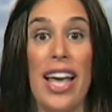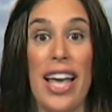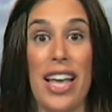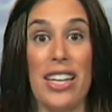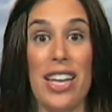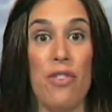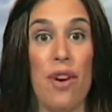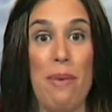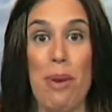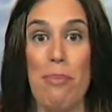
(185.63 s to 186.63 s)
and
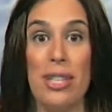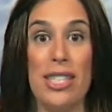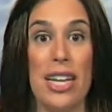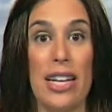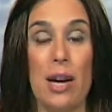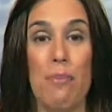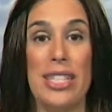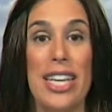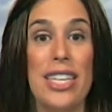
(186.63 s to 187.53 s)
invite people to sign up as